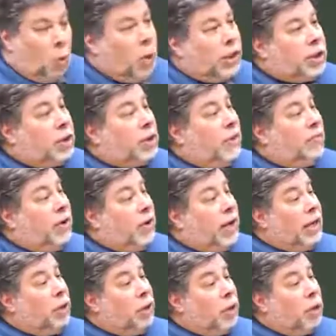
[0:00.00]
which is a
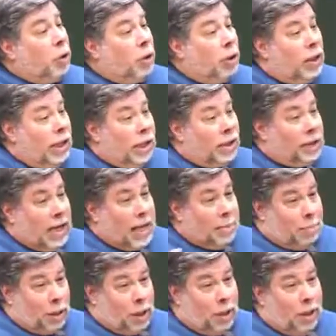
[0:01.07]
very good early
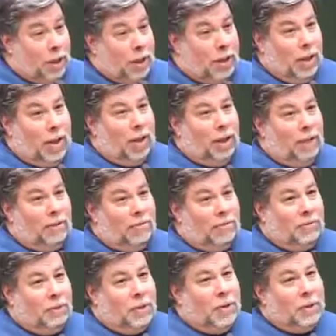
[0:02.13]
example
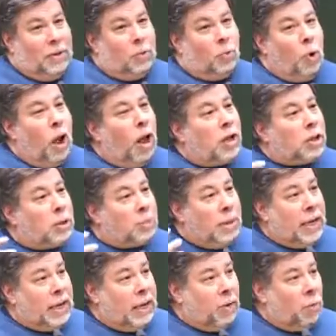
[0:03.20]
of raw
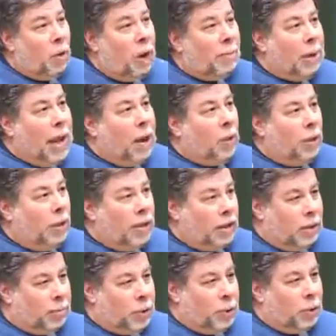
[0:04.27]
speed, raw power in a
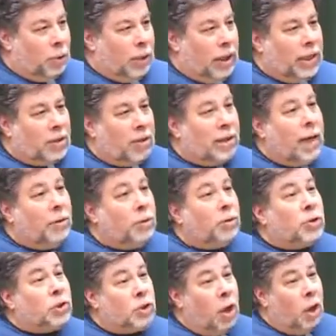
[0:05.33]
computer isn't how you
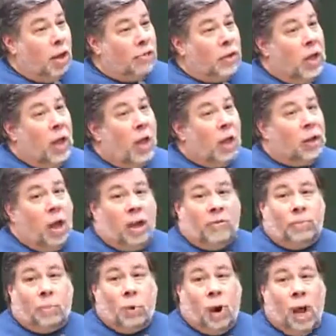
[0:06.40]
solve a lot of